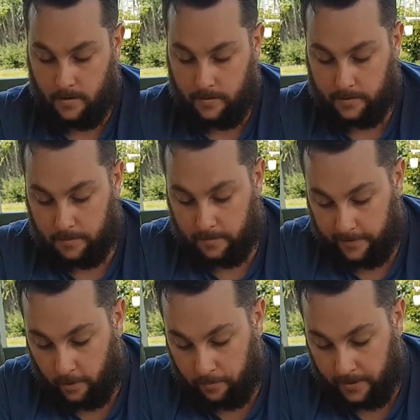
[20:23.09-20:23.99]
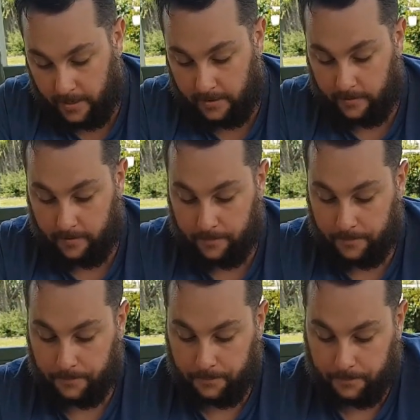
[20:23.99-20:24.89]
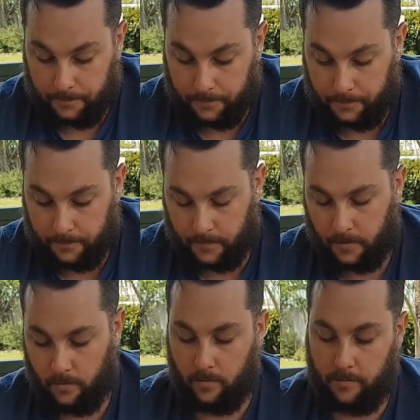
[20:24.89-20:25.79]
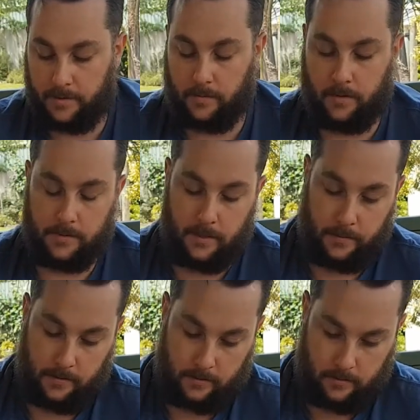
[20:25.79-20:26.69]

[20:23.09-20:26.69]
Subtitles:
there's a bit of a helping hand there. Oh, I missed one. What's that one?